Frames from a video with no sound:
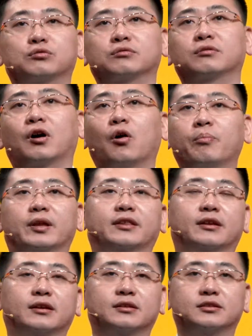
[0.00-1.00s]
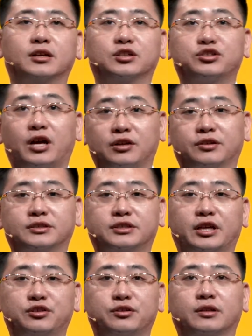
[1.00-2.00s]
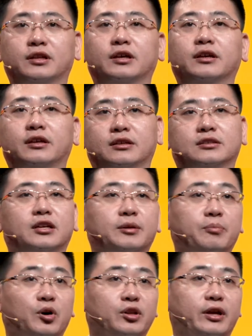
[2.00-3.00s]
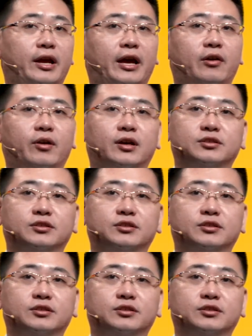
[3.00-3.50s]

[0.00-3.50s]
to open the charger station in the important area.